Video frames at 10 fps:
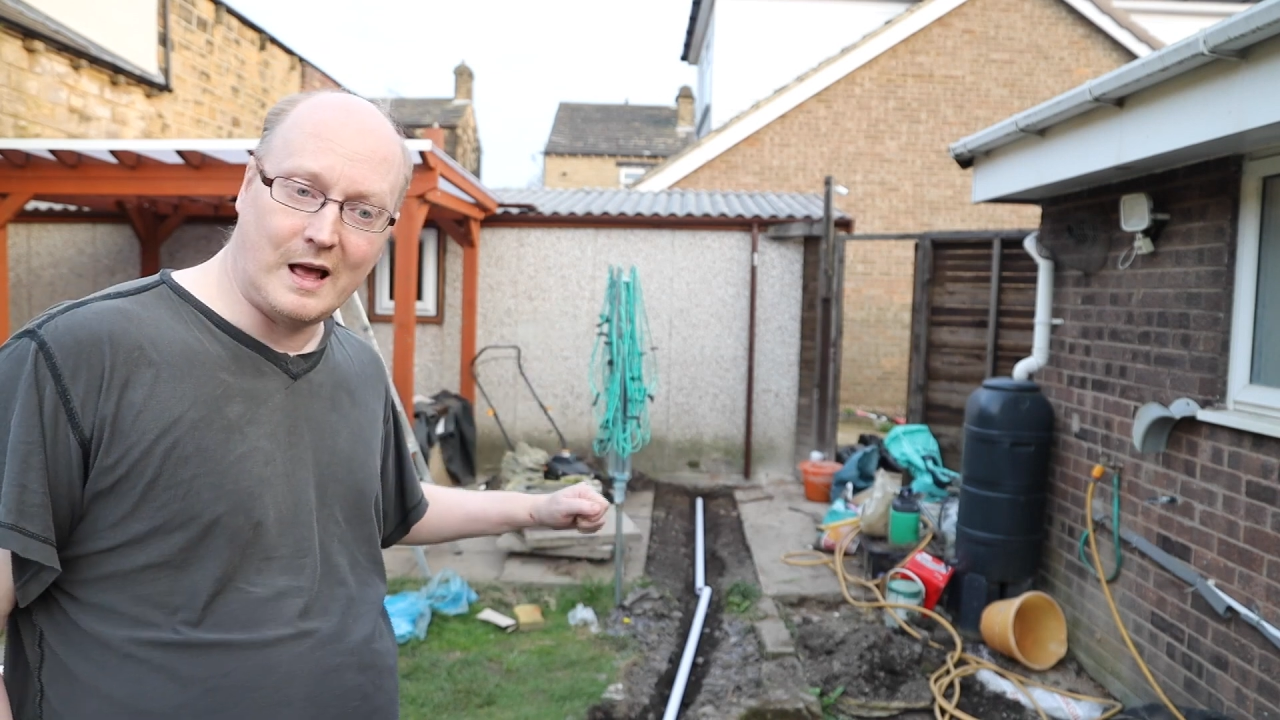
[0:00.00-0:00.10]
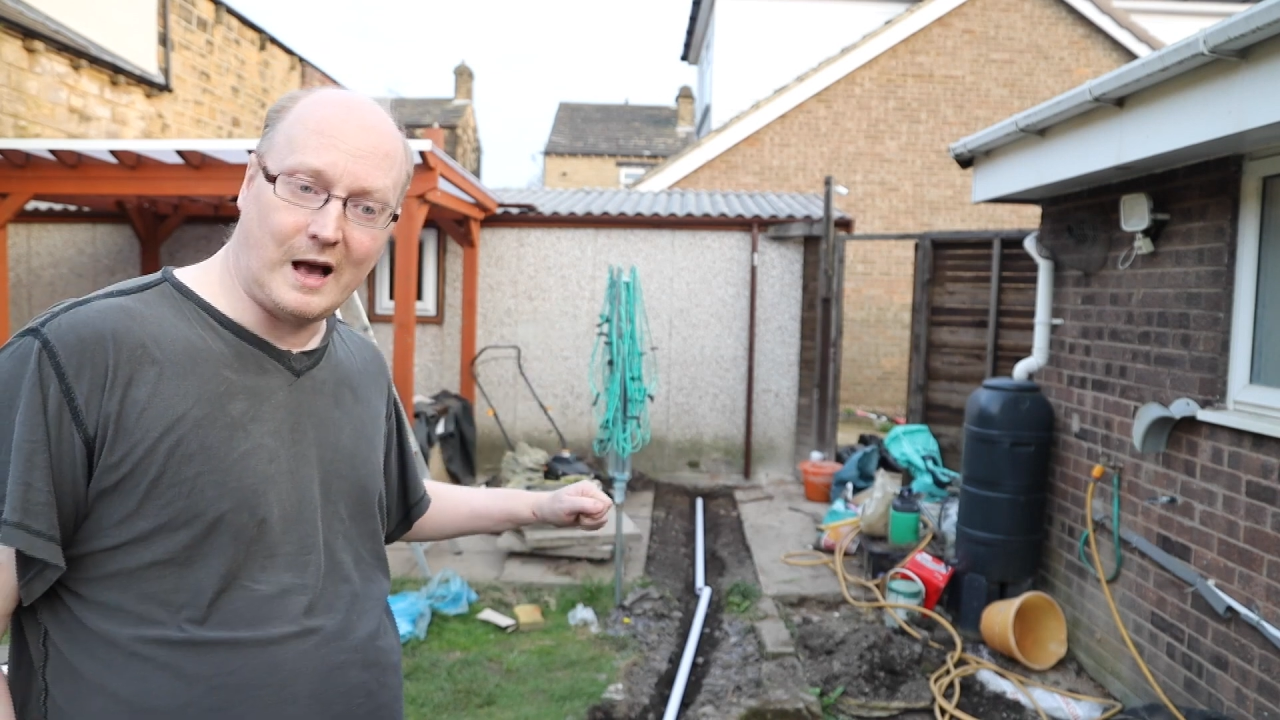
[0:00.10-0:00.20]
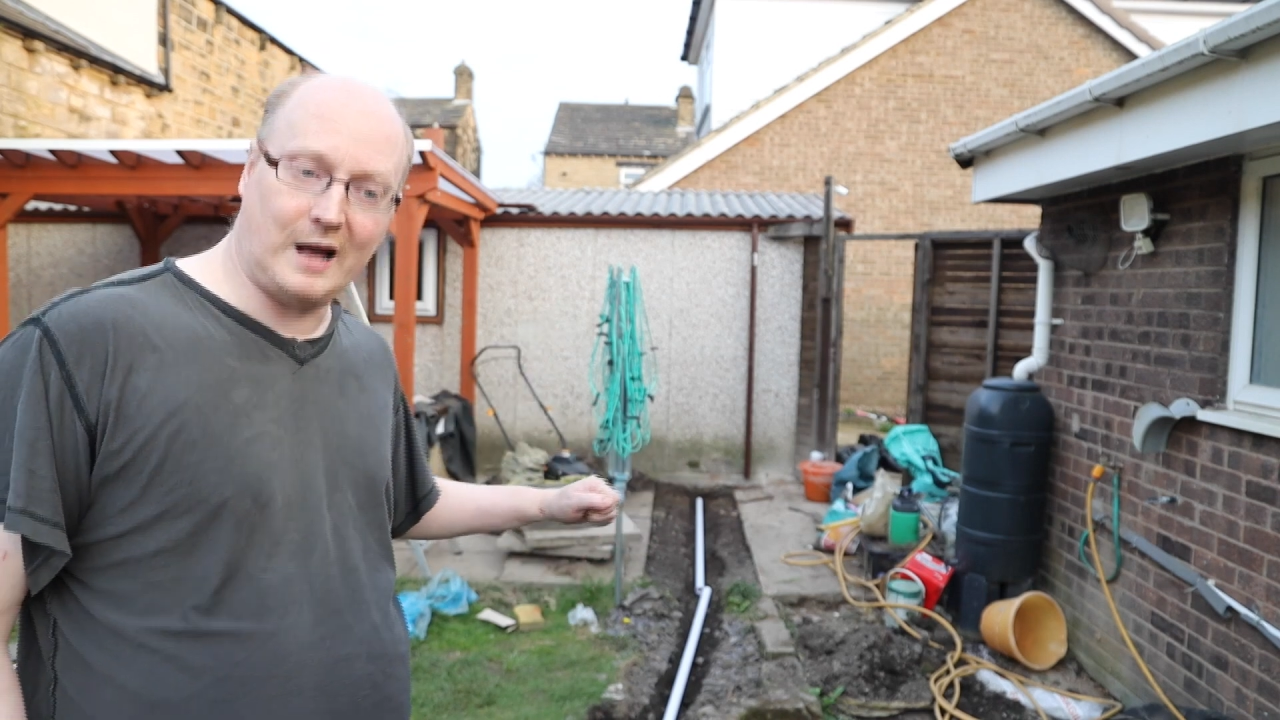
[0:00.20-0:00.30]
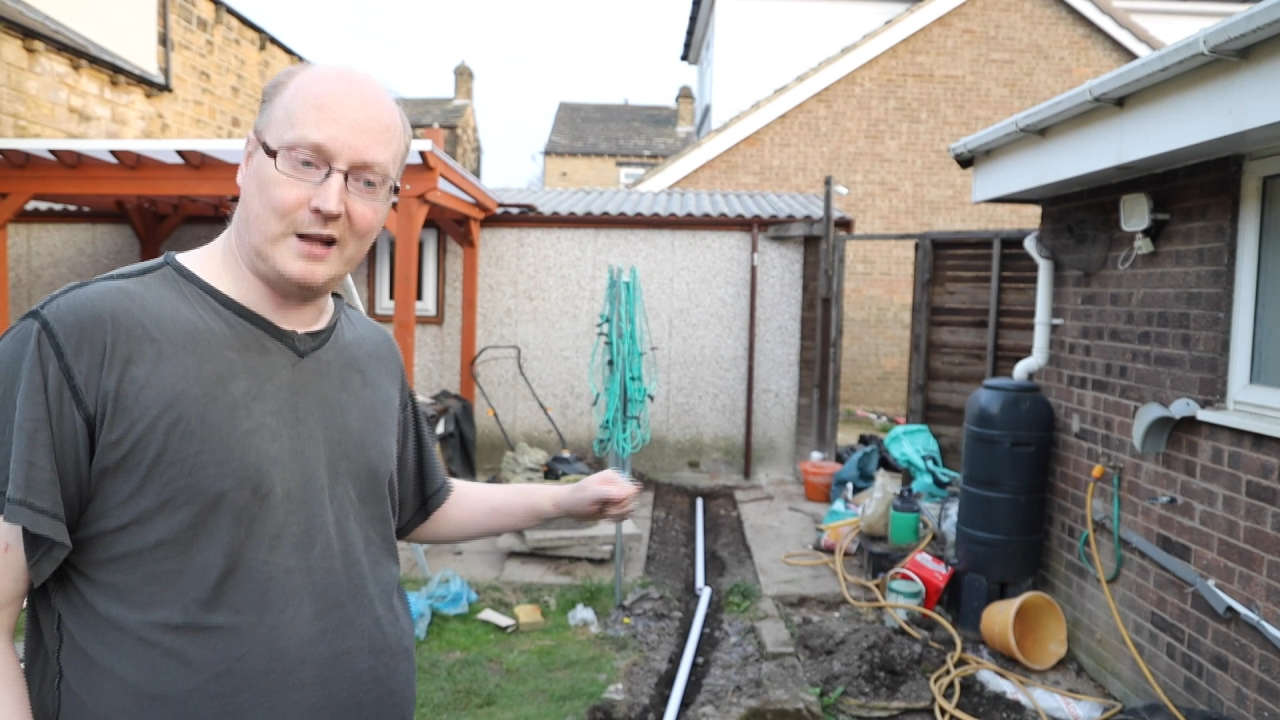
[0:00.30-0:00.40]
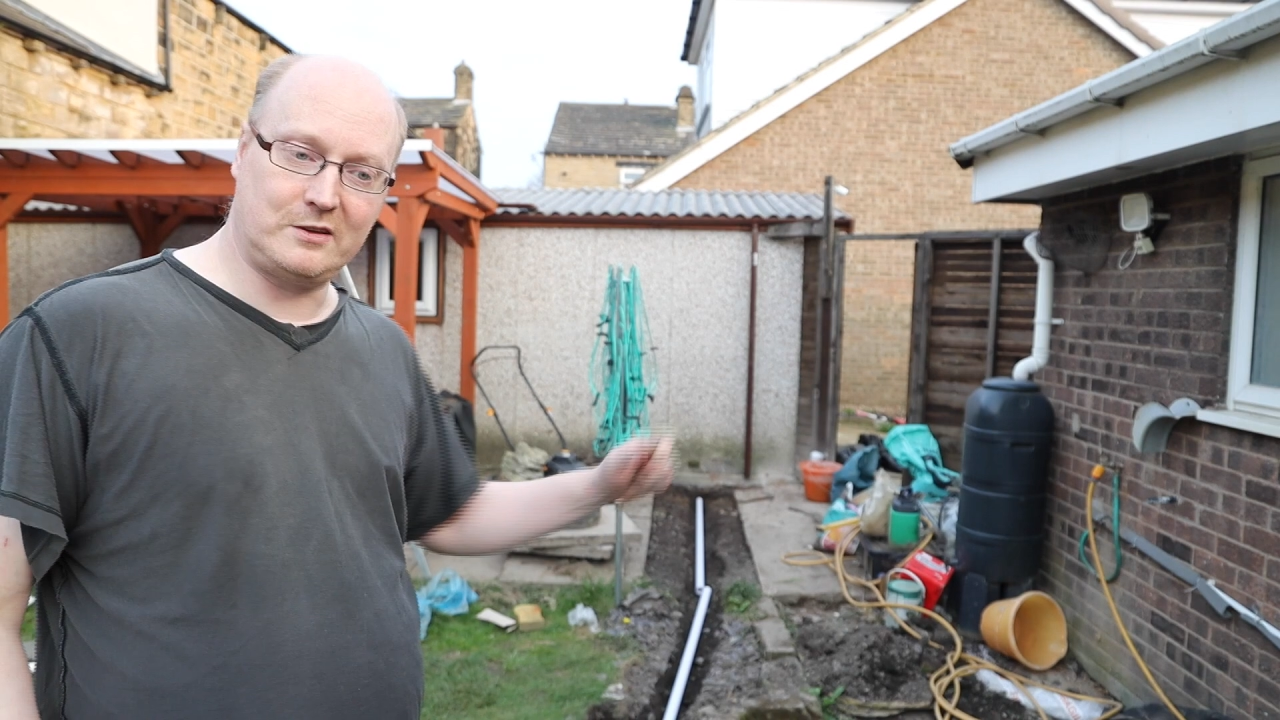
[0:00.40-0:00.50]

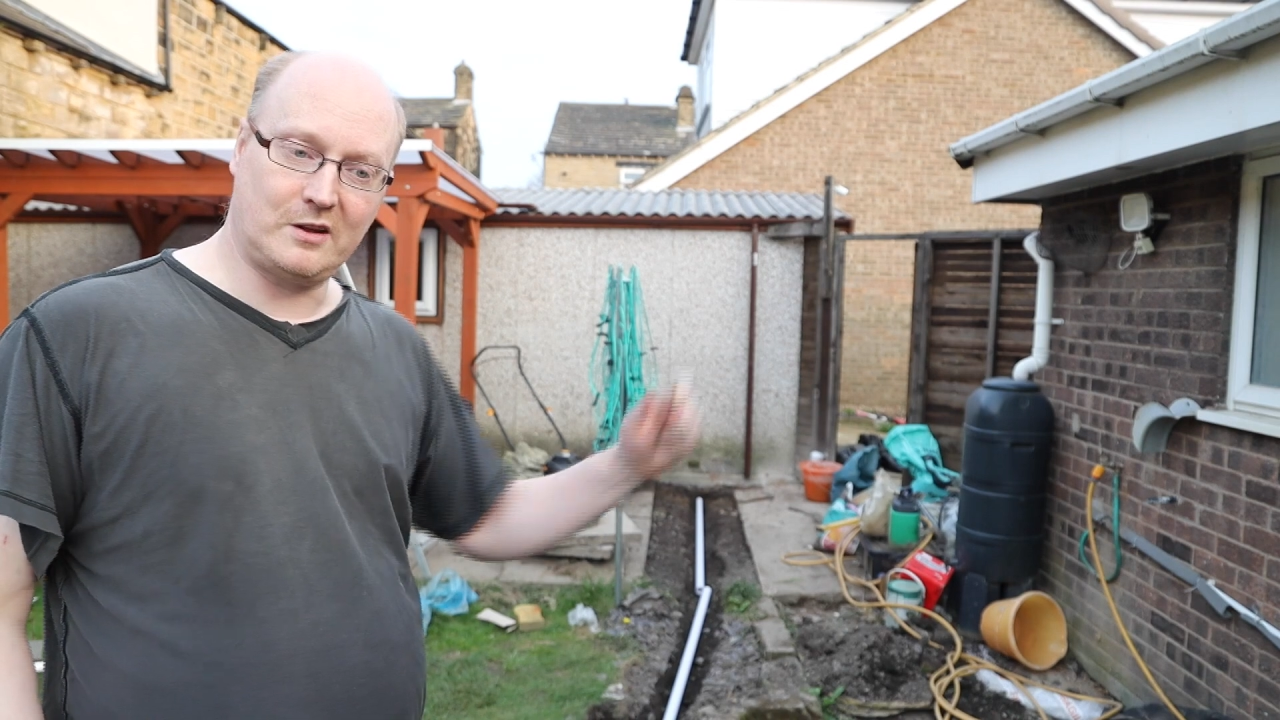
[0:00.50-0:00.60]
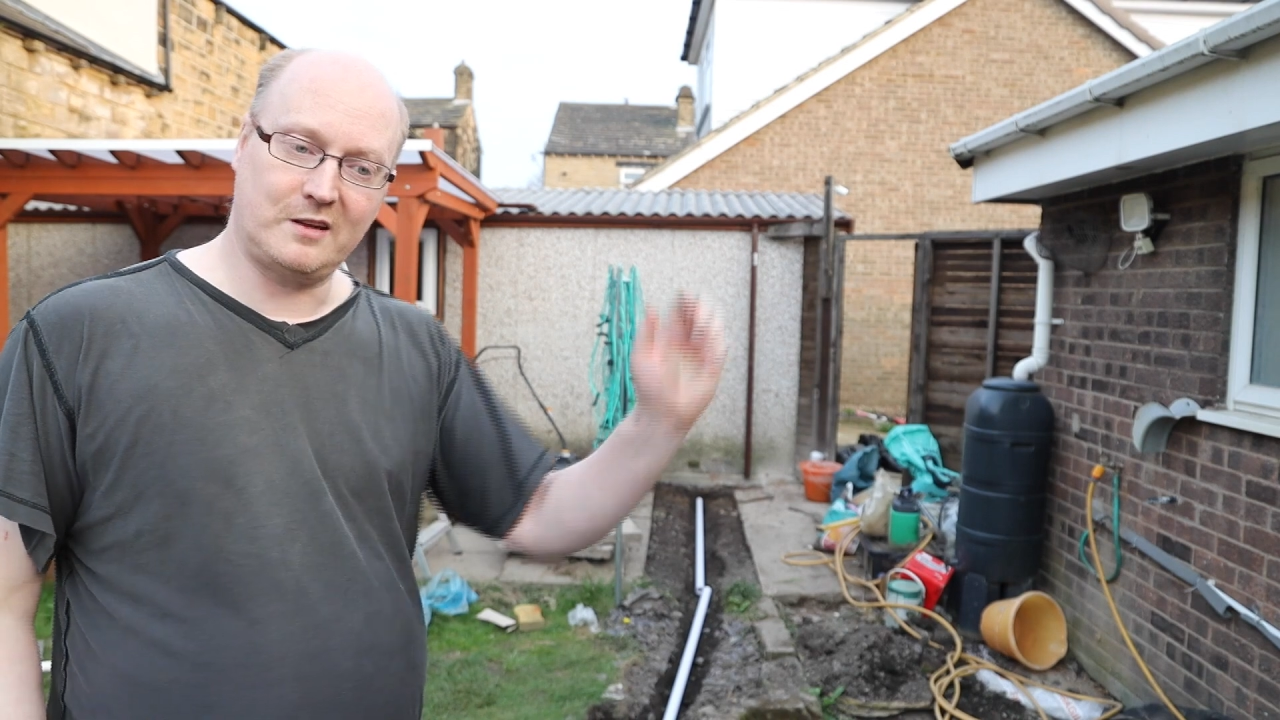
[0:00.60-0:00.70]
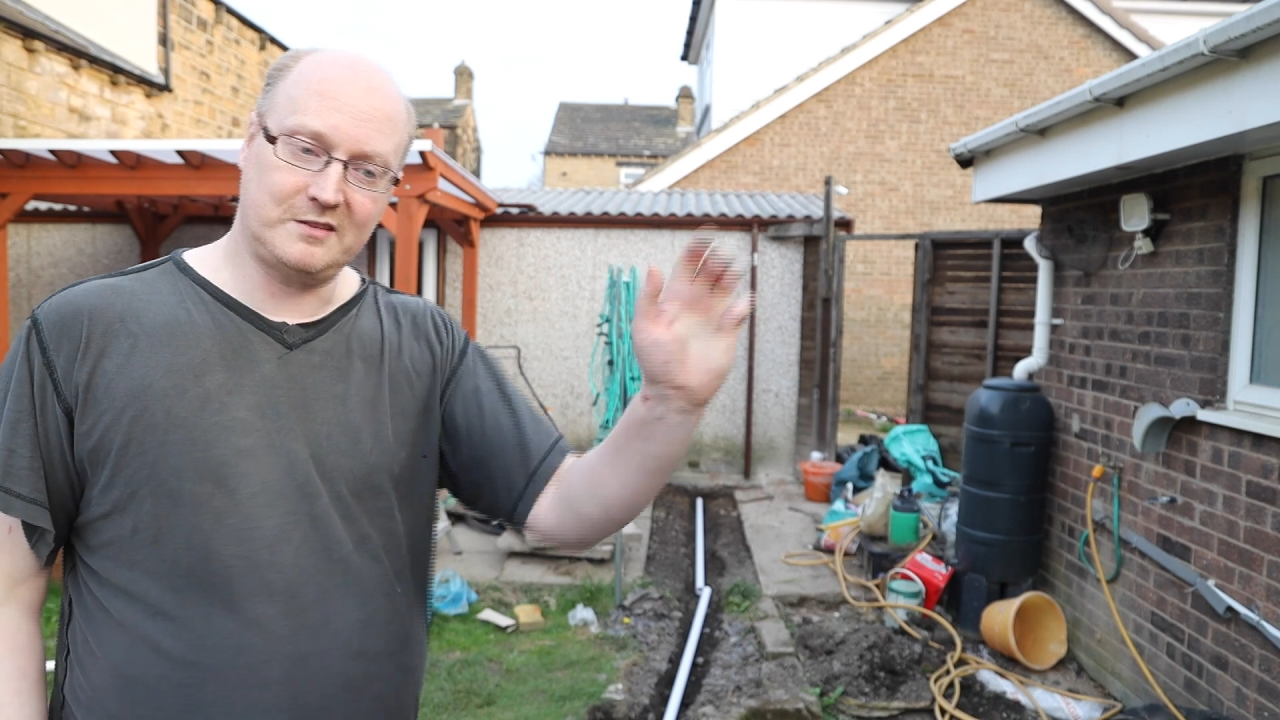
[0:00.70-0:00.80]
and